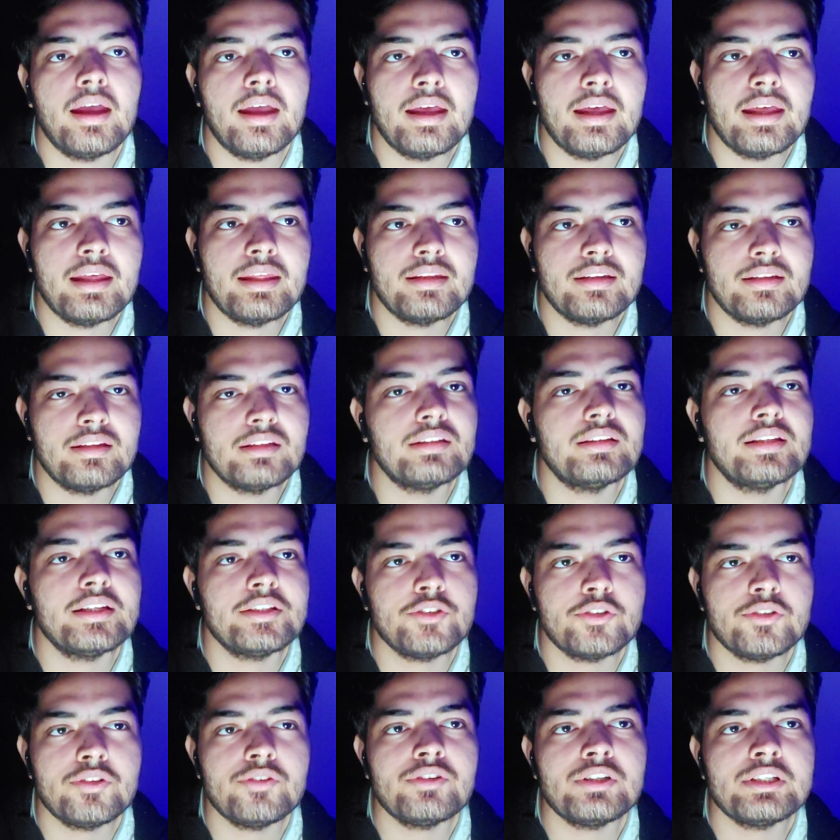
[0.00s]
and
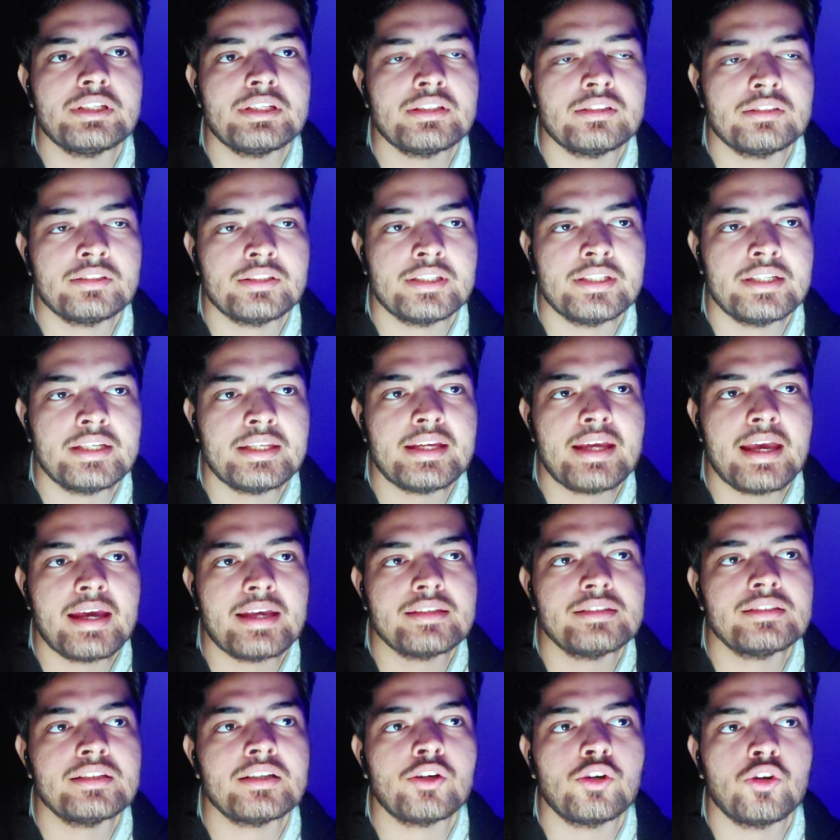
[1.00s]
this university
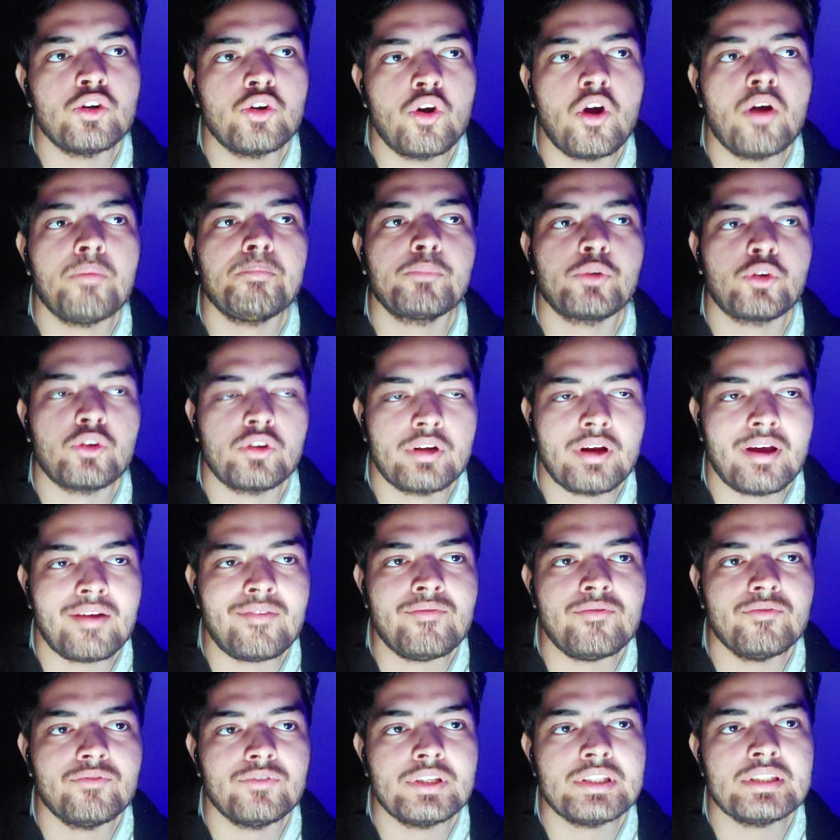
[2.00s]
has a co-op
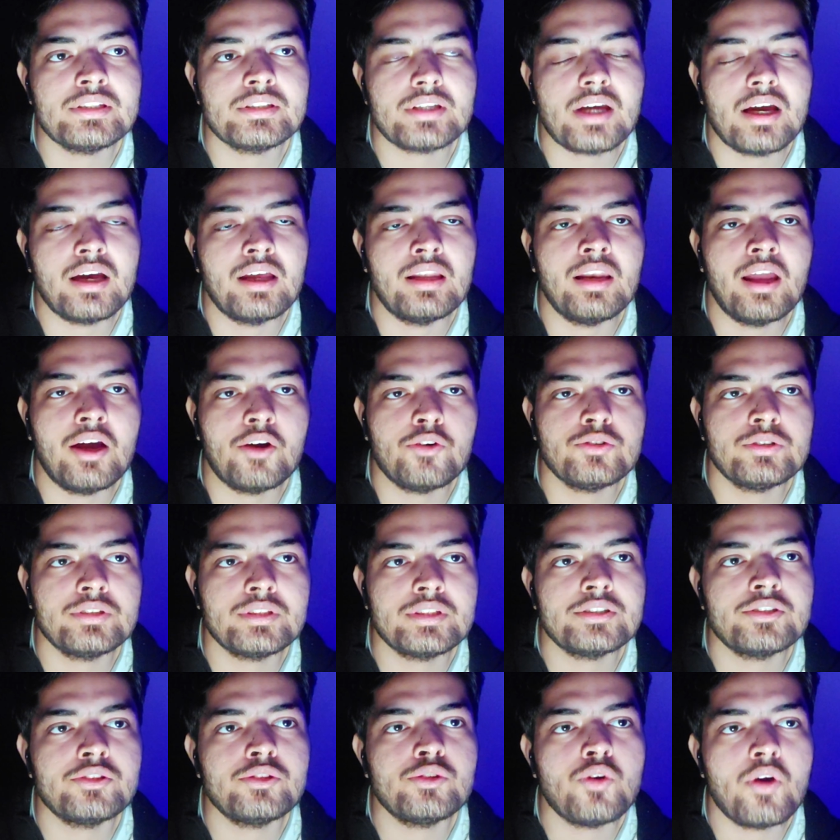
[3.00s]
program which allows
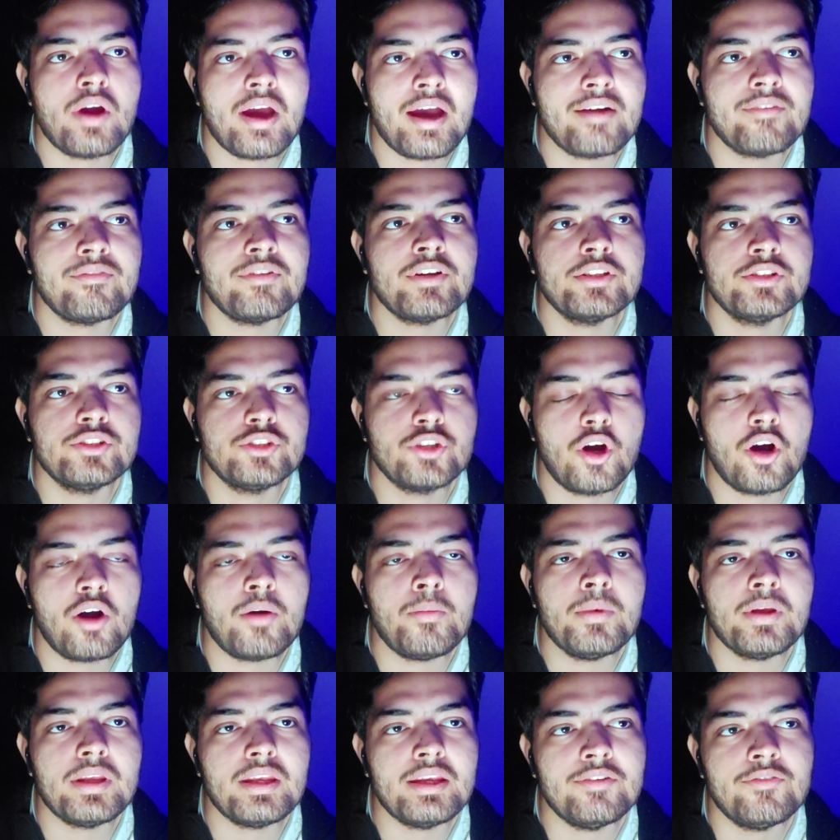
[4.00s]
us to have a
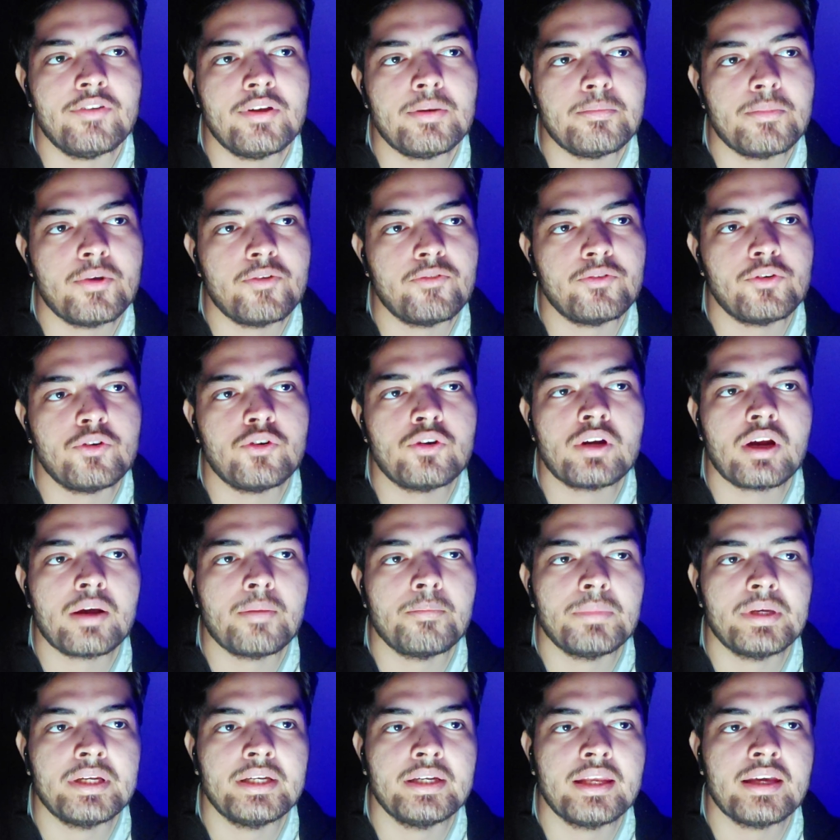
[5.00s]
job even before
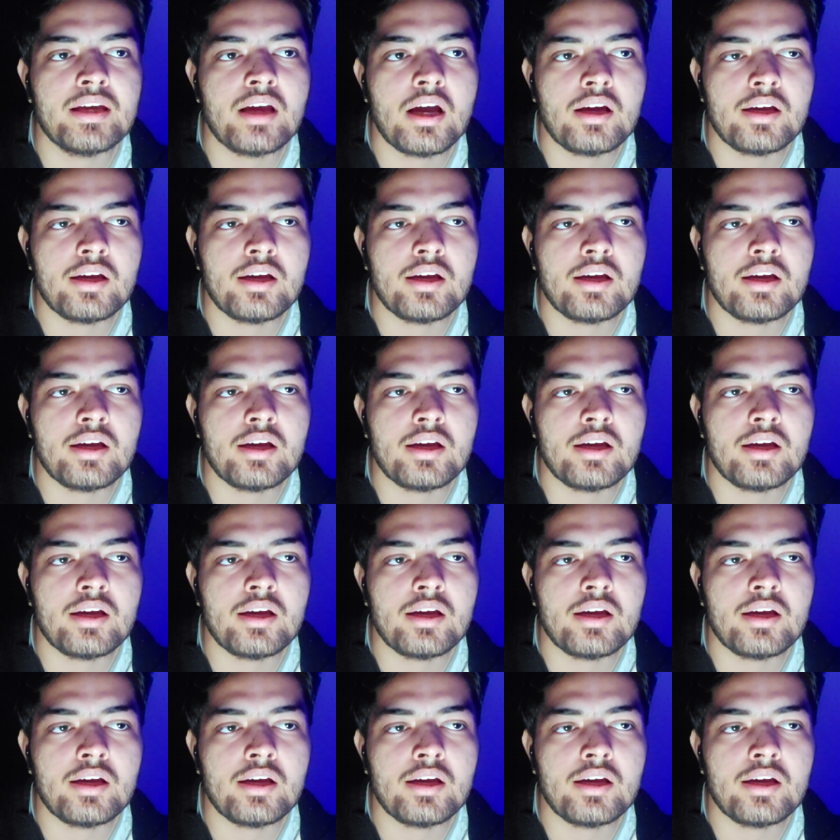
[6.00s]
completing